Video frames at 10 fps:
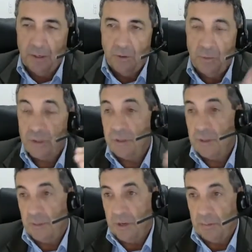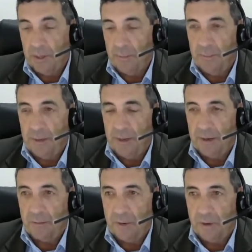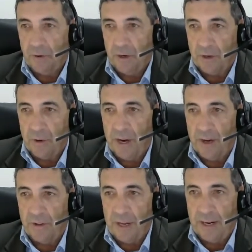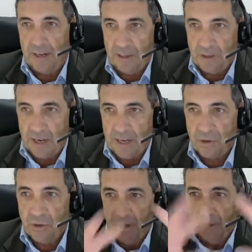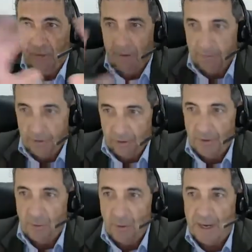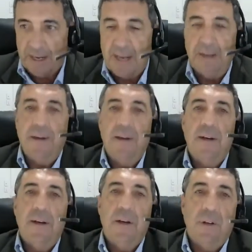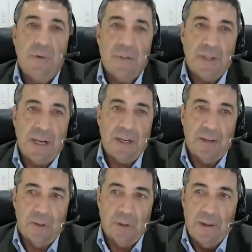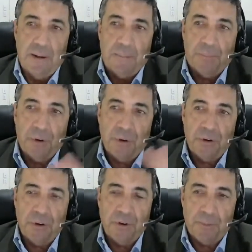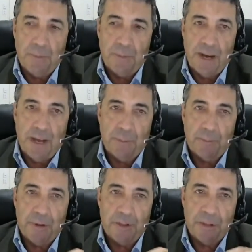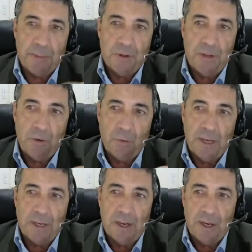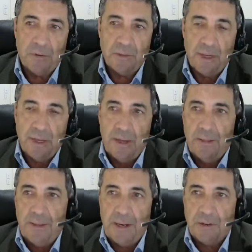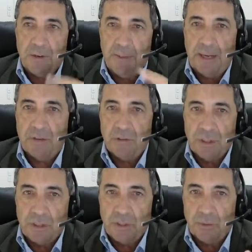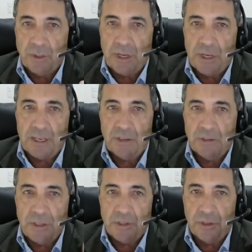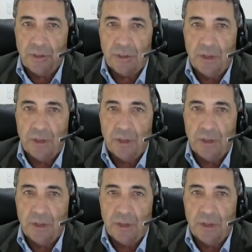which sometimes are created at an international level and filter their way down to a state level, they're introduced by Parliament, but it's up to the regulators then to make decisions which are consistent